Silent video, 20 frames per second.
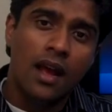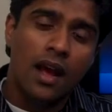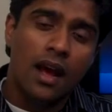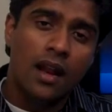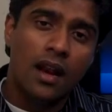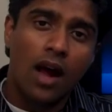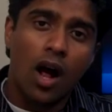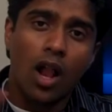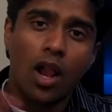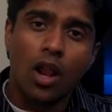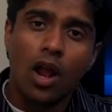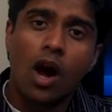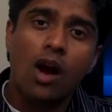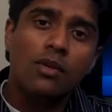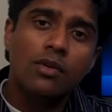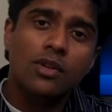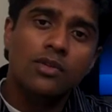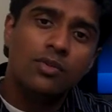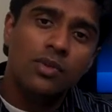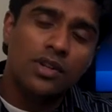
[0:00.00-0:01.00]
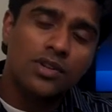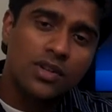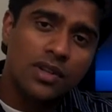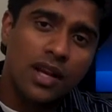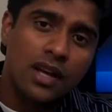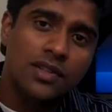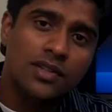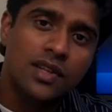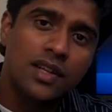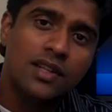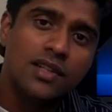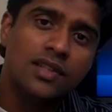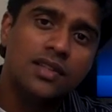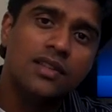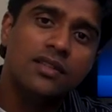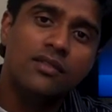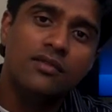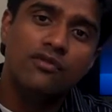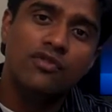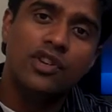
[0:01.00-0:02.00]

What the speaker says: And along with virtualization,